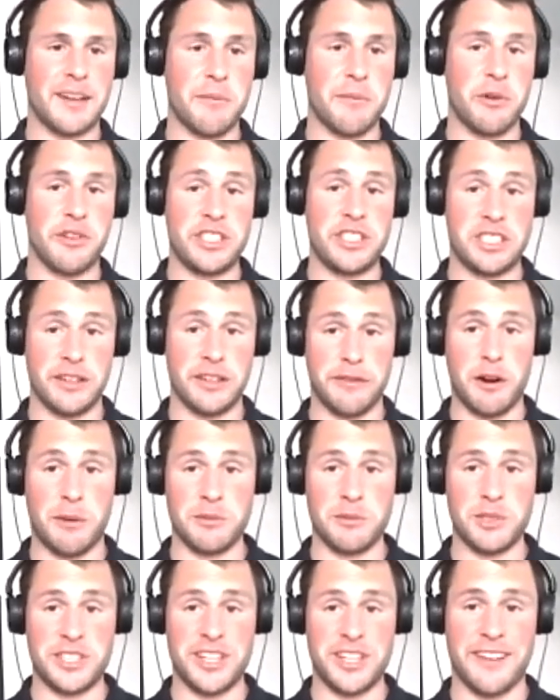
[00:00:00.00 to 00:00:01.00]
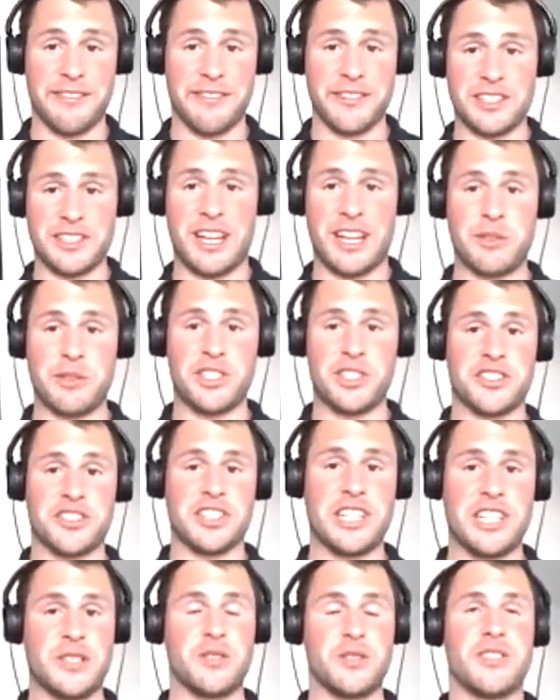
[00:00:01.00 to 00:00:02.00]
I'm originally from Sheffield, like we just
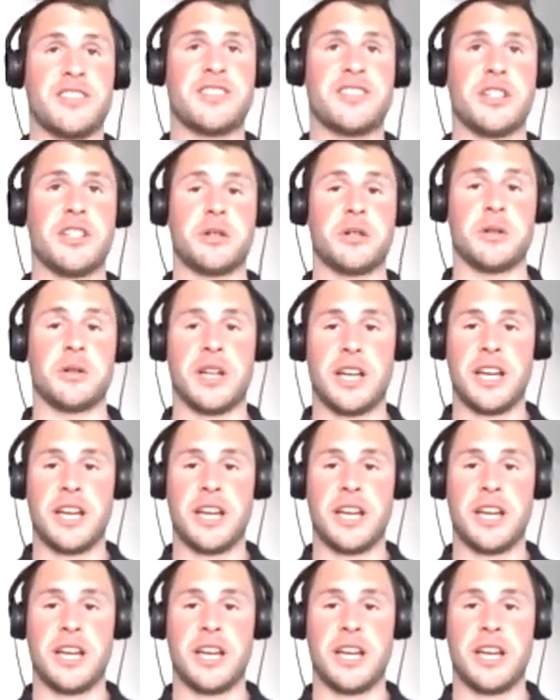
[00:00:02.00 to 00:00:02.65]
alluded to,